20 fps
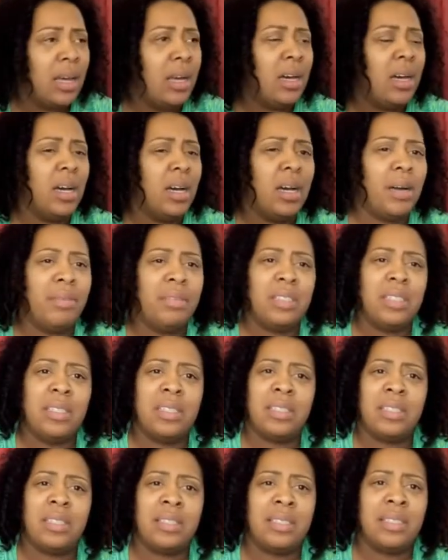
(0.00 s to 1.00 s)
of
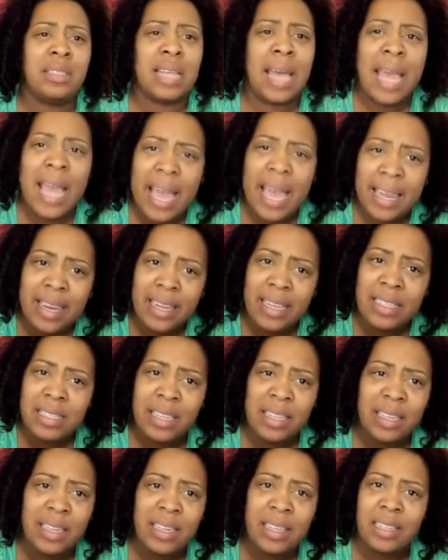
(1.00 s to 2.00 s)
just sadness
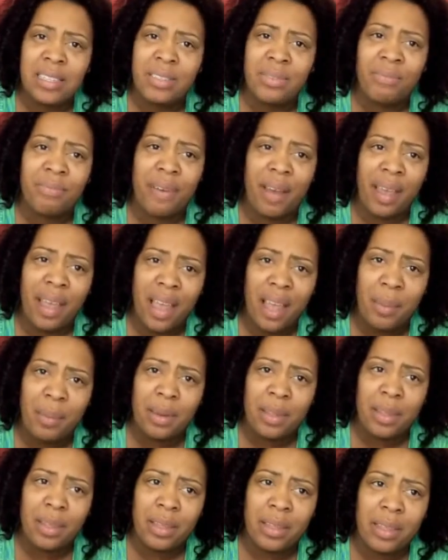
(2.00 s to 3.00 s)
in this
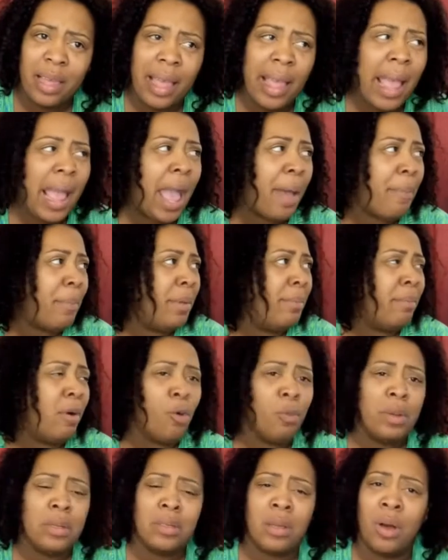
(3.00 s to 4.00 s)
family. Their happy
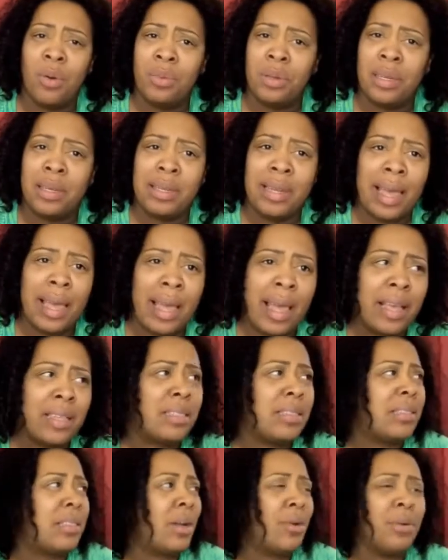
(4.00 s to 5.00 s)
moments only last
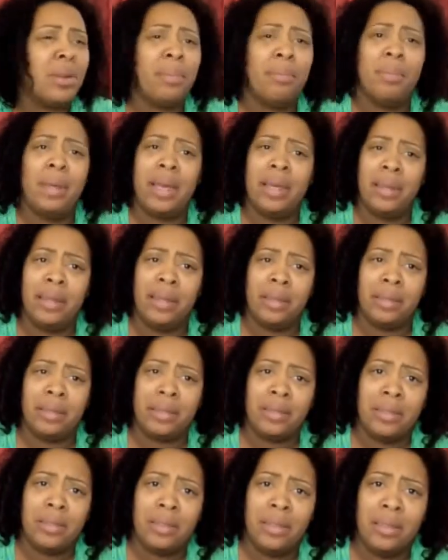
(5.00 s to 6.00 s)
30 minutes.
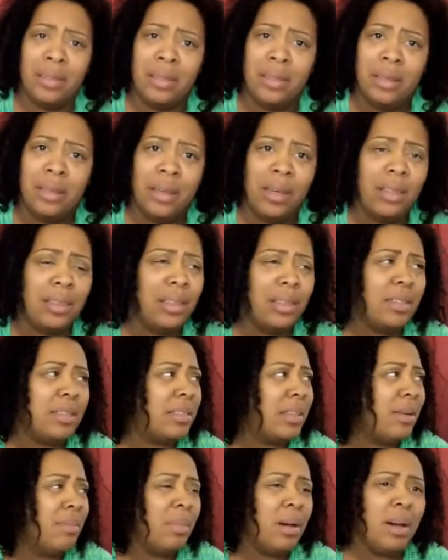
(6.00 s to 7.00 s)
And then some
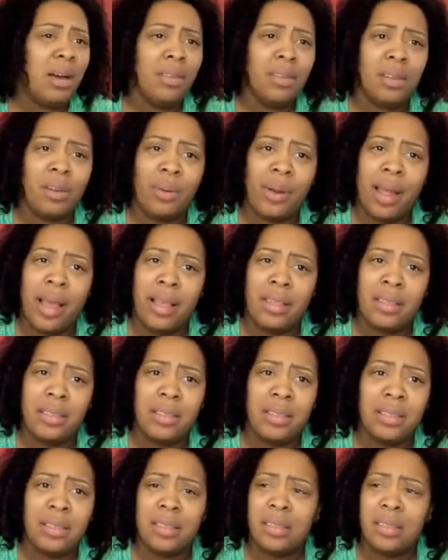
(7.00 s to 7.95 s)
other craziness.